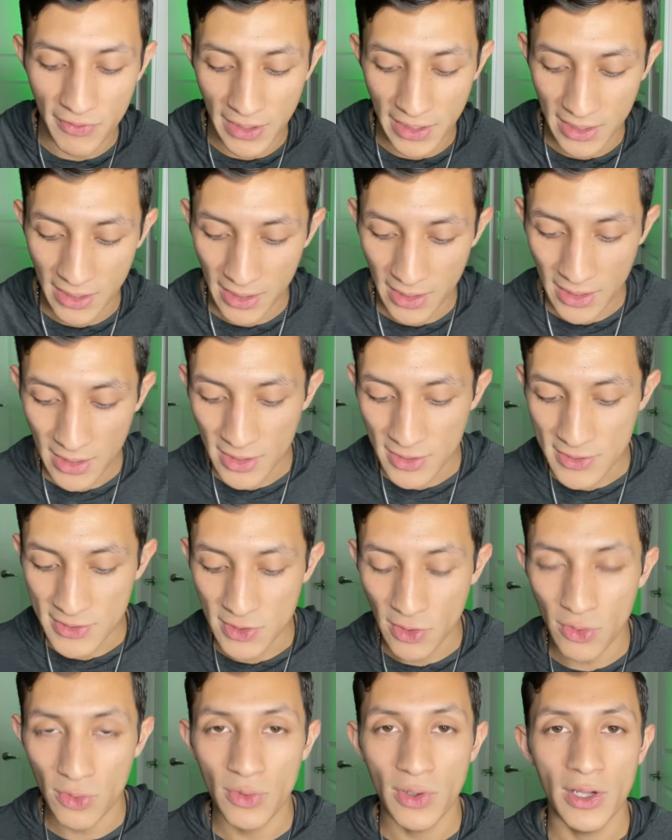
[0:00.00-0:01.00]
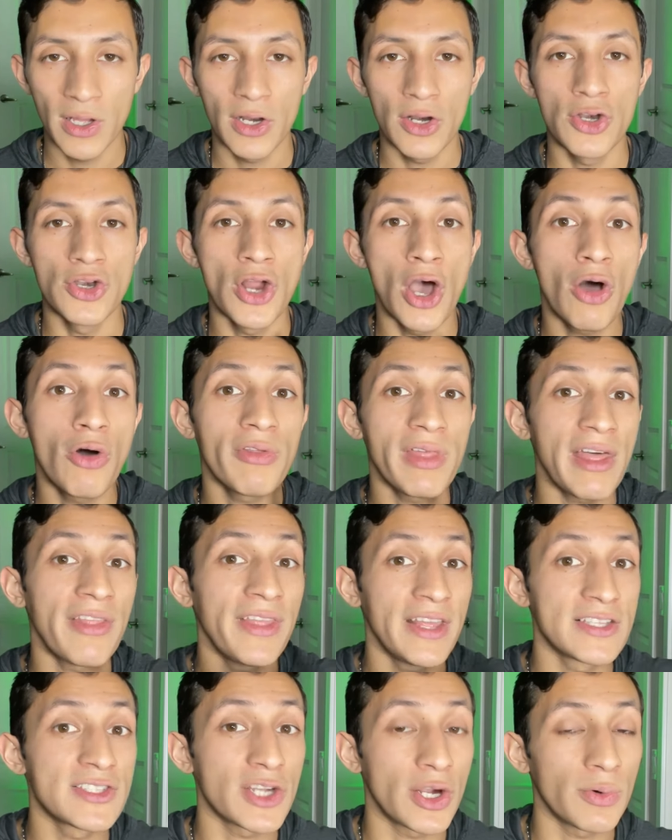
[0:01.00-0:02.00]
it. So know that
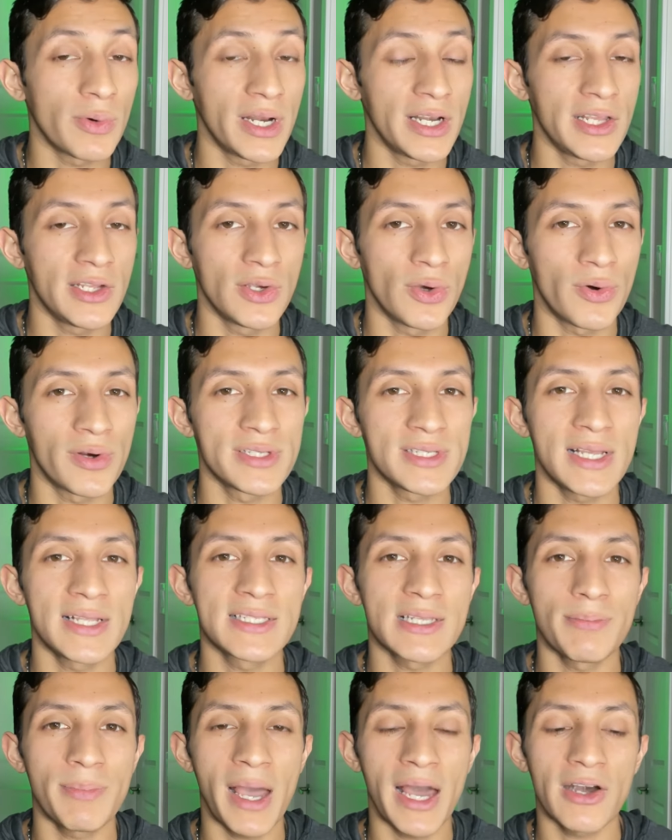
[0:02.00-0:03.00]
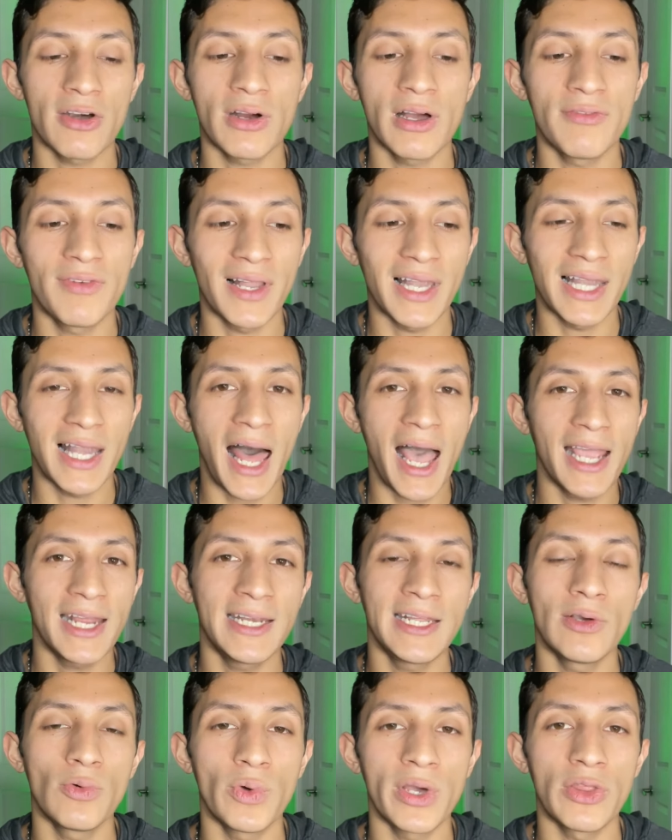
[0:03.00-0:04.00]
it's already yours. It's a matter of
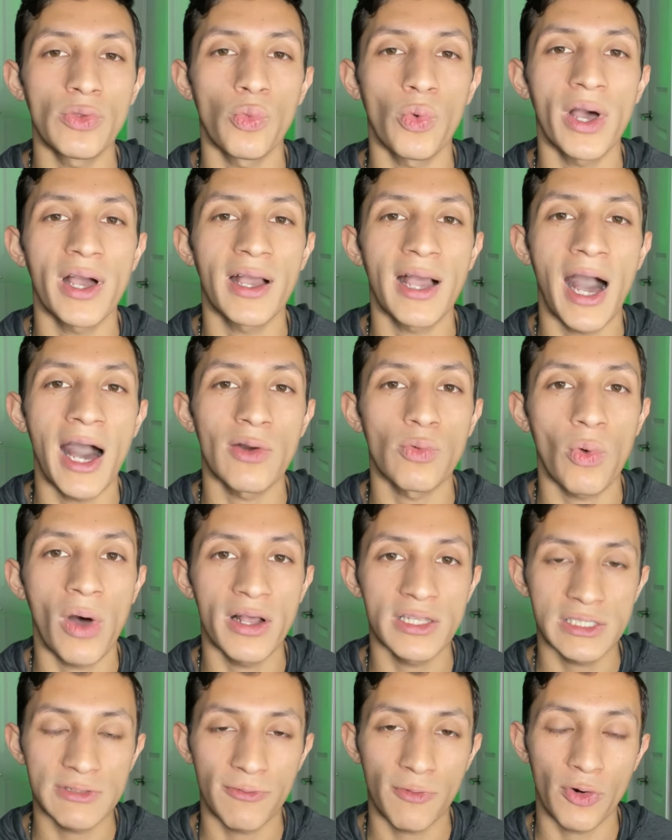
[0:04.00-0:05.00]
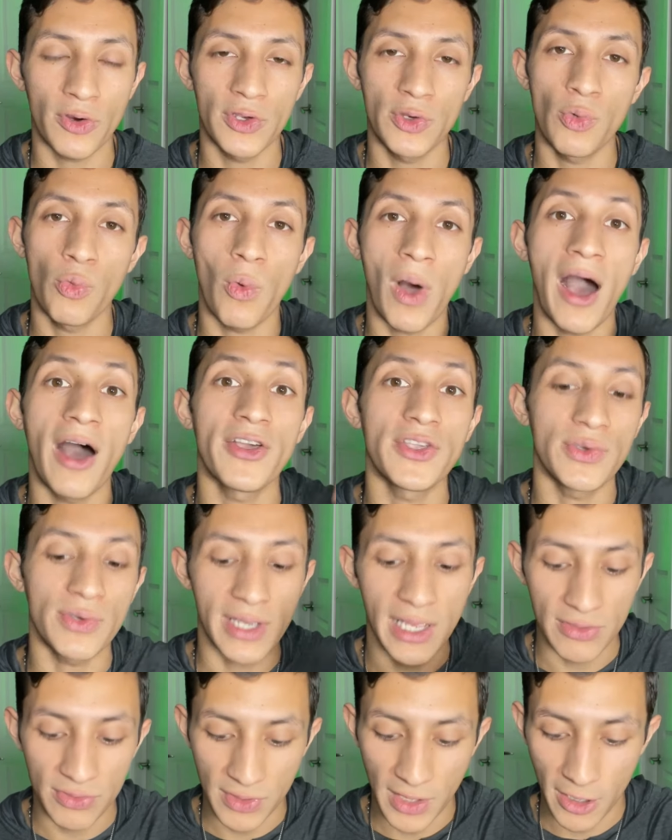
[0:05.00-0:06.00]
aligning with what God wants for you while you
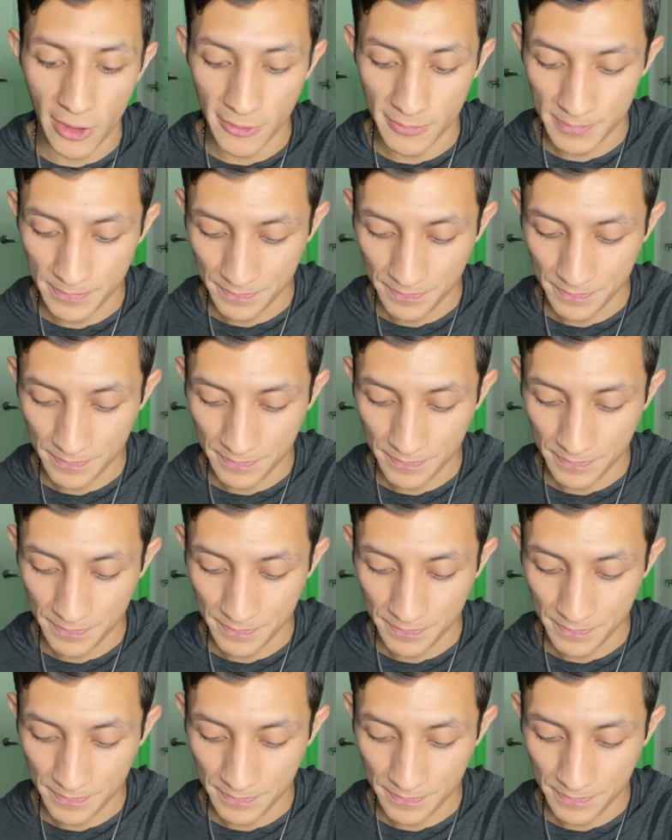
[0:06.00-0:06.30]
get there.